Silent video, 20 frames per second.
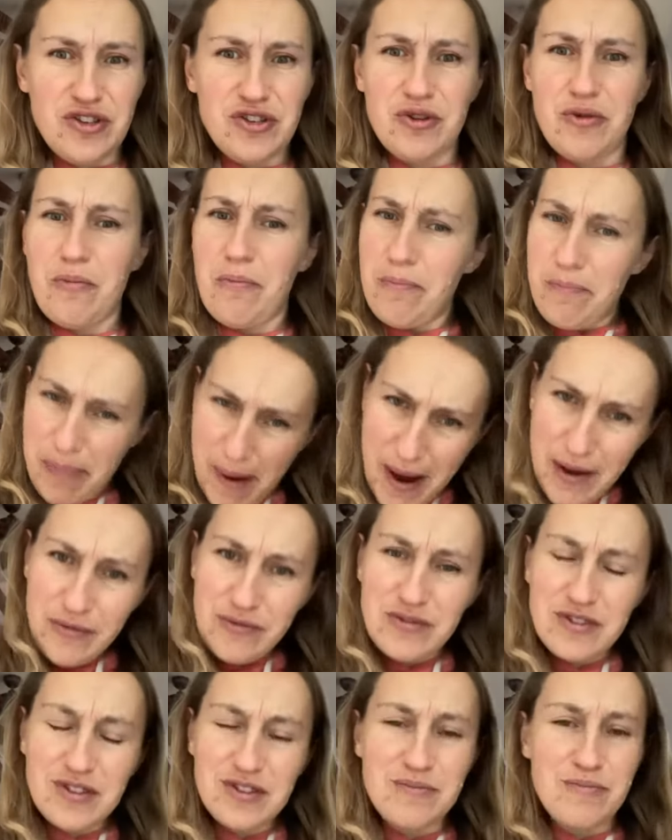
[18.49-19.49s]
to
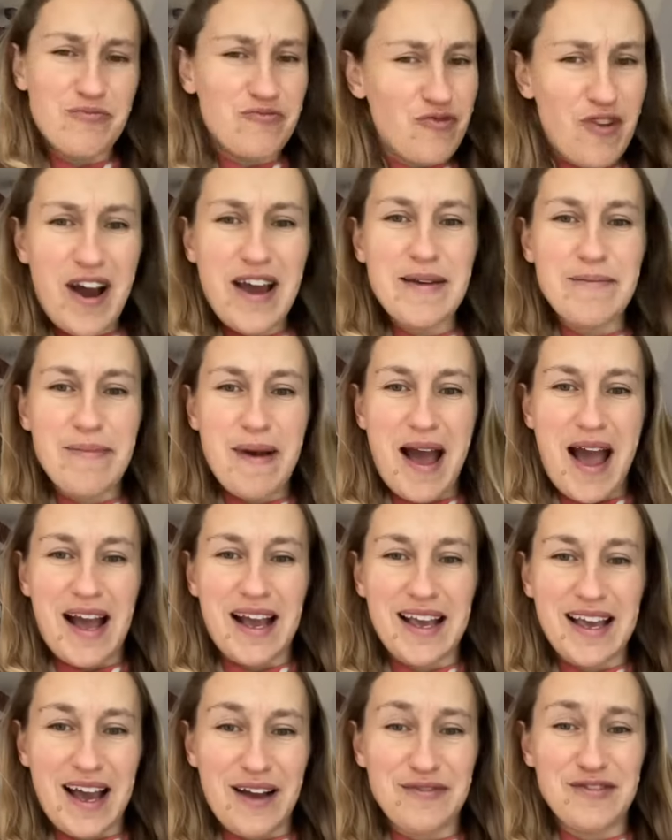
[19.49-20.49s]
bounce right
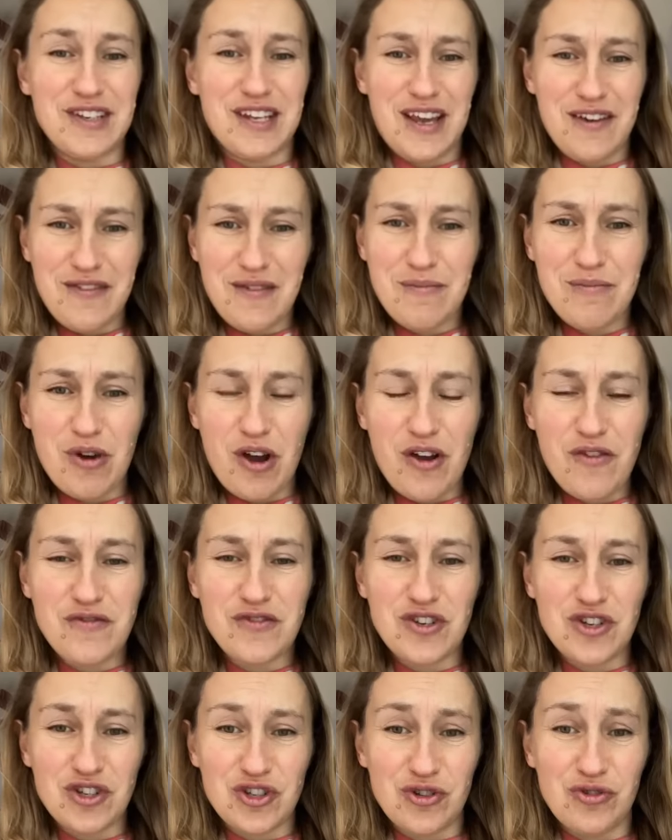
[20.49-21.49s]
back after giving birth
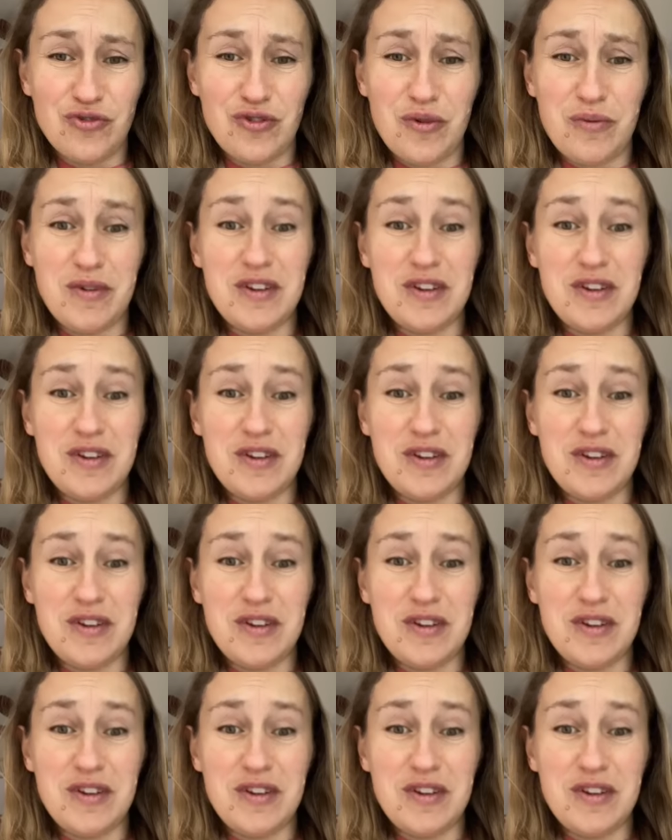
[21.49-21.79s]
to children,